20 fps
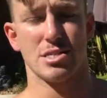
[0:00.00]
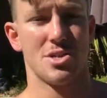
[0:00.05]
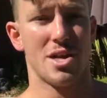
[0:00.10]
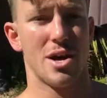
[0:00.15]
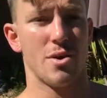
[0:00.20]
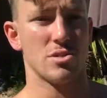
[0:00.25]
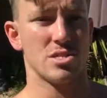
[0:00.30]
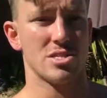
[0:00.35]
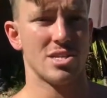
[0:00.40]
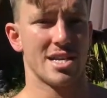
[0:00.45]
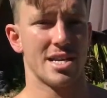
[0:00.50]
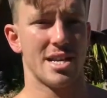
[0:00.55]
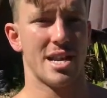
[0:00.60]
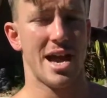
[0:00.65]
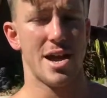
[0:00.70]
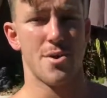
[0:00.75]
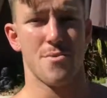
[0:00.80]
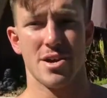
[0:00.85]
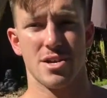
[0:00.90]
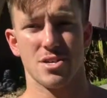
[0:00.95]
So that was like an
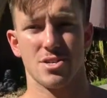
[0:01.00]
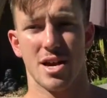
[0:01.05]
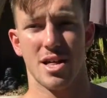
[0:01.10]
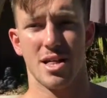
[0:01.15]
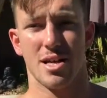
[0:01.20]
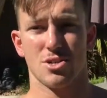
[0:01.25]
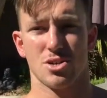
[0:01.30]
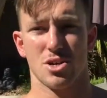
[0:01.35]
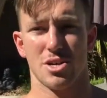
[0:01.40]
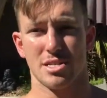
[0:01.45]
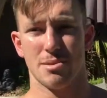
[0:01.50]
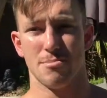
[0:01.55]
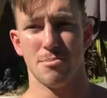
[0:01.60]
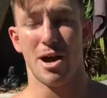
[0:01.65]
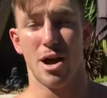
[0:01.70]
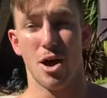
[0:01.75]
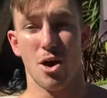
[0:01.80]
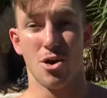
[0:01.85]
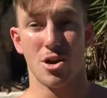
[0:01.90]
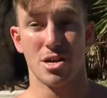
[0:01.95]
eight week challenge. I did
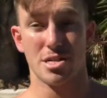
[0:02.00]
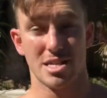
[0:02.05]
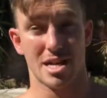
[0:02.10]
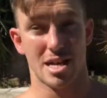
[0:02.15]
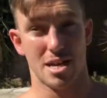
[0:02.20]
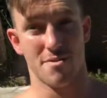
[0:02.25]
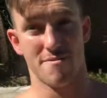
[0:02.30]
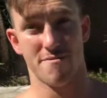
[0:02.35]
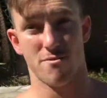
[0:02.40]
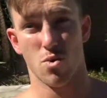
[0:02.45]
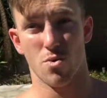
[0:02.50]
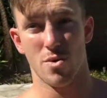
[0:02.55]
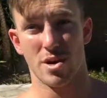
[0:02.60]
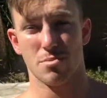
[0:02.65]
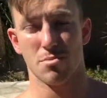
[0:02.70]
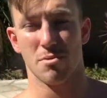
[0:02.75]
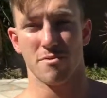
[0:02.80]
my own, I started four weeks